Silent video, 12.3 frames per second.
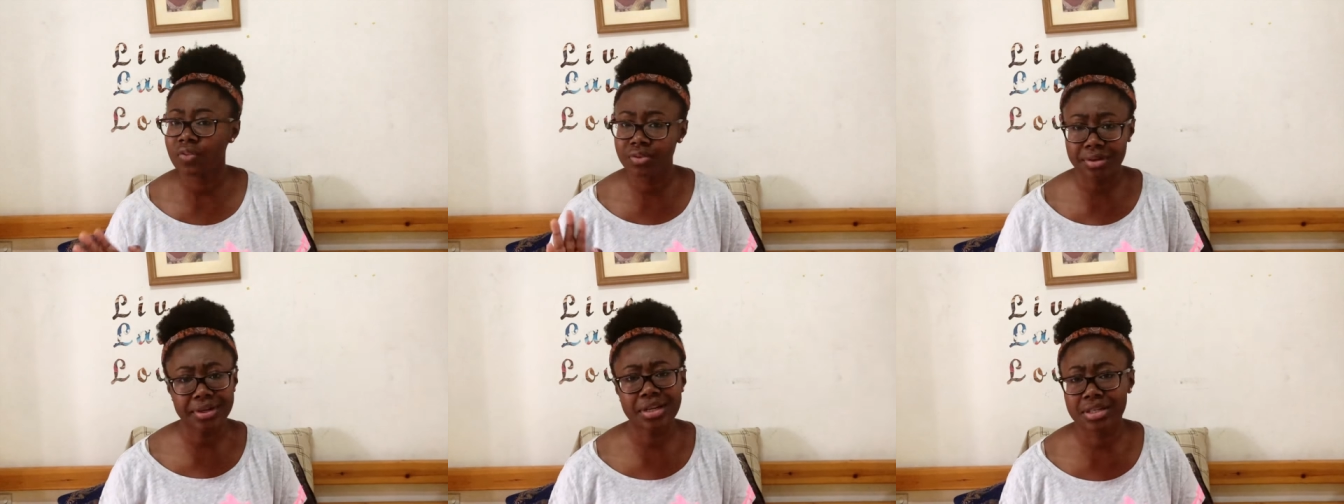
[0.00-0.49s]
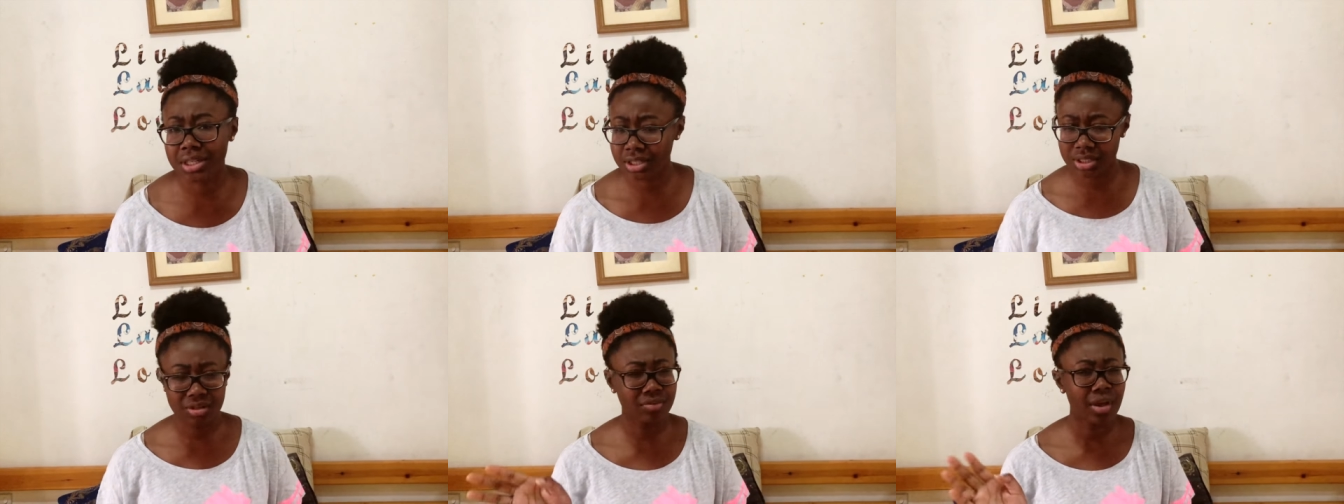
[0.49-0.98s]
Very
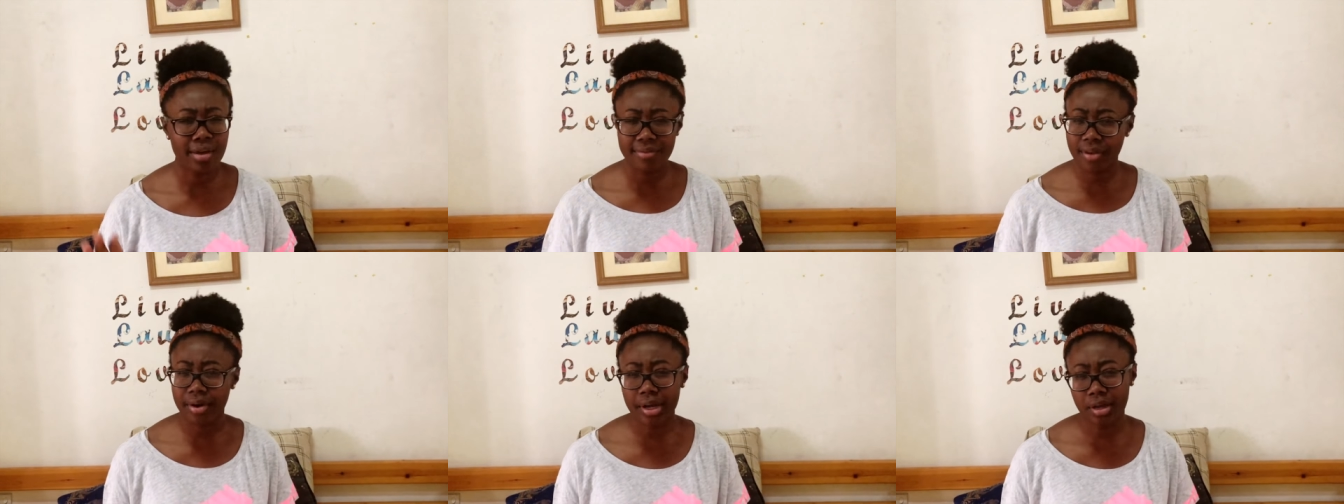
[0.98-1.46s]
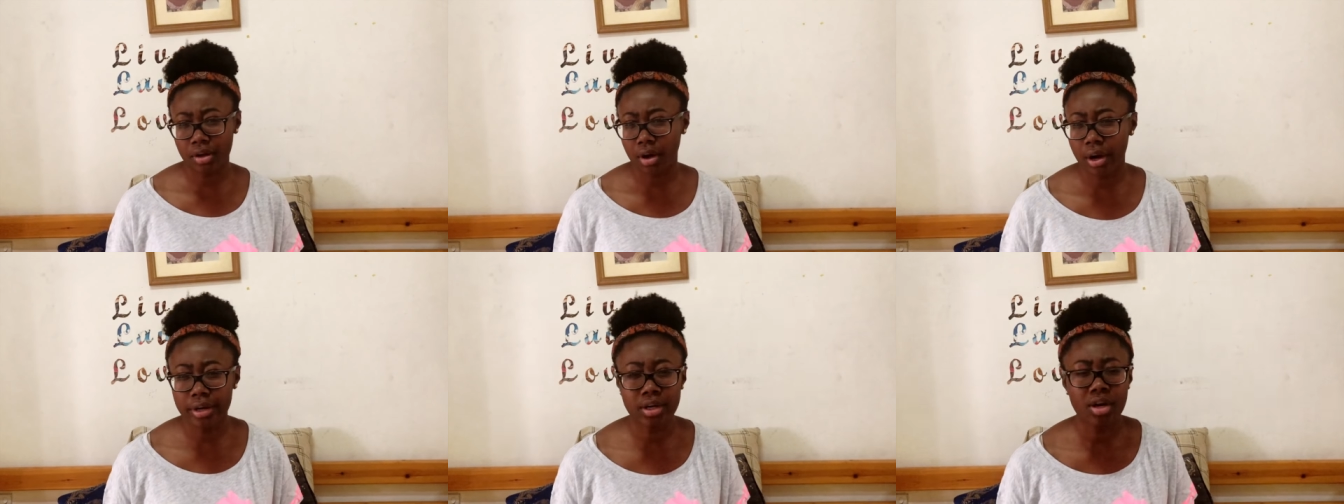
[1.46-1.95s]
addictive, very good.